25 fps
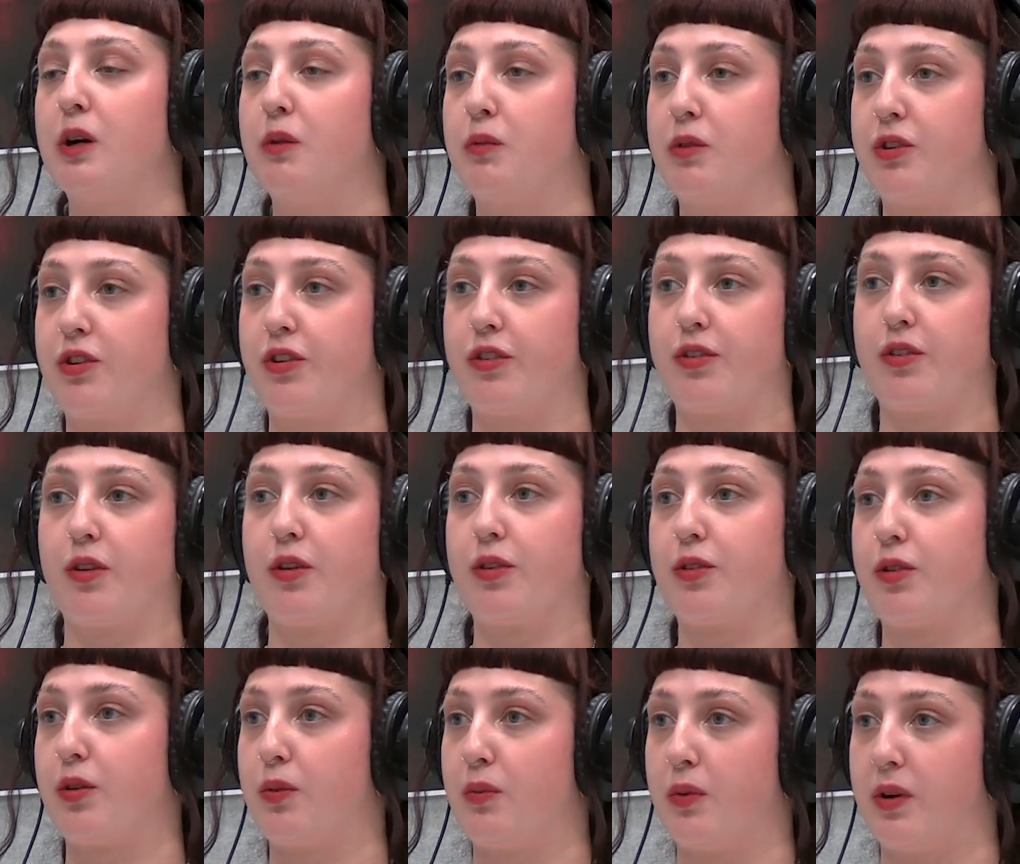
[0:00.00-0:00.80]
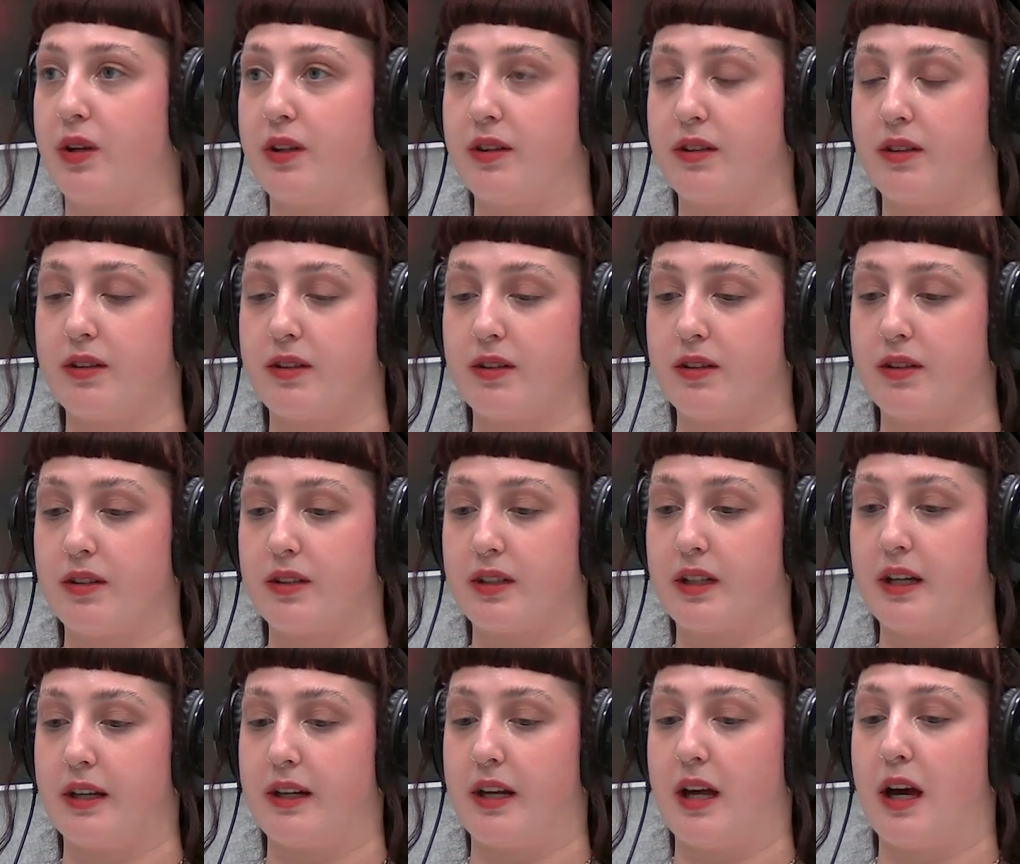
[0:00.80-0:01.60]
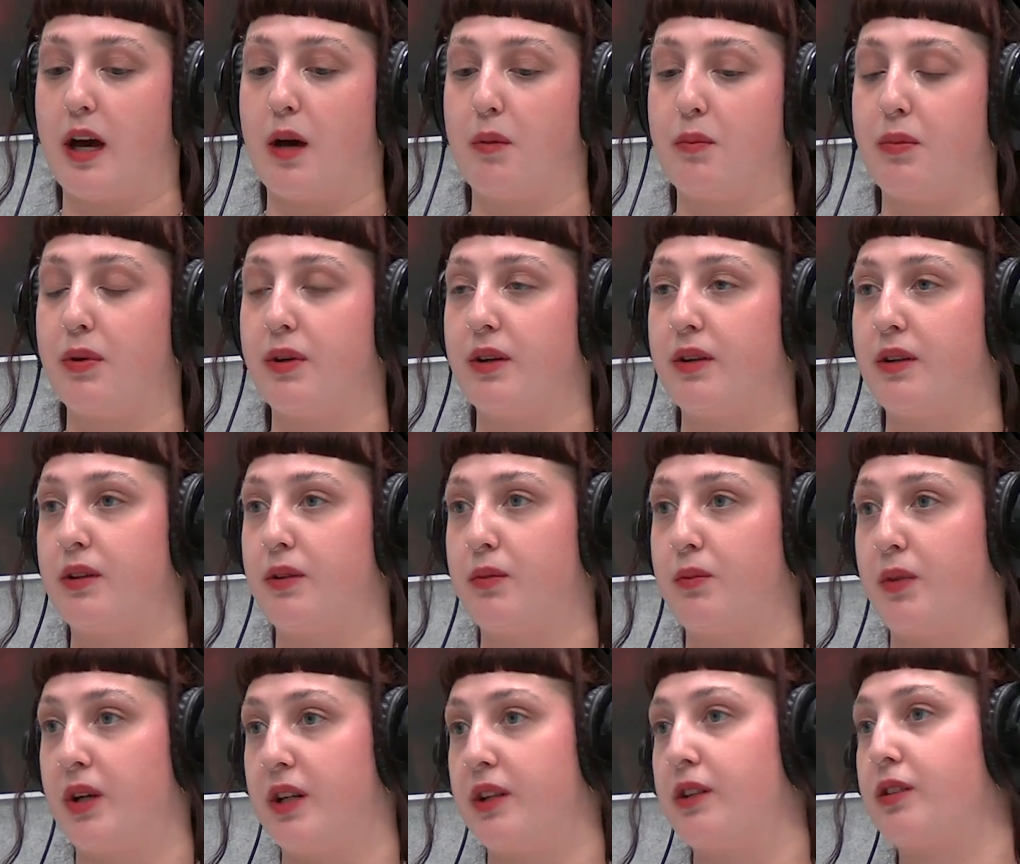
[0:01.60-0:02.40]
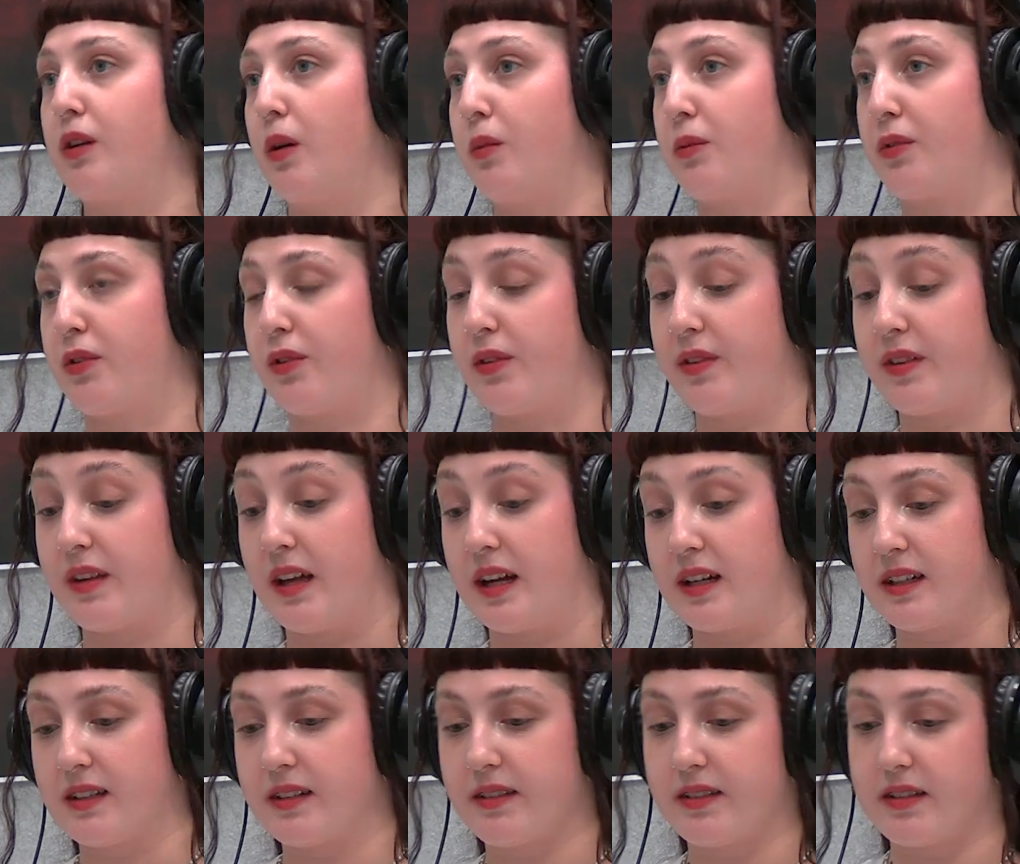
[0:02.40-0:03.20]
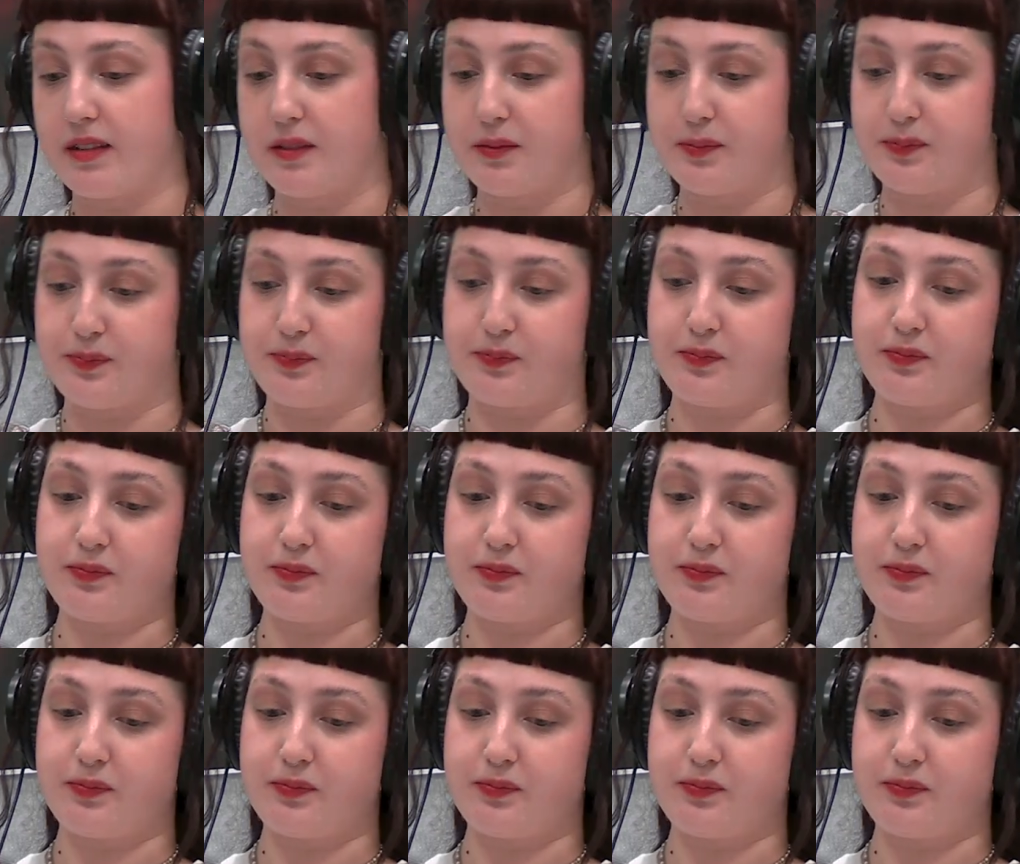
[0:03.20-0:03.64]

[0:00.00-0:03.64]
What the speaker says: which is also what can happen when it comes to sex.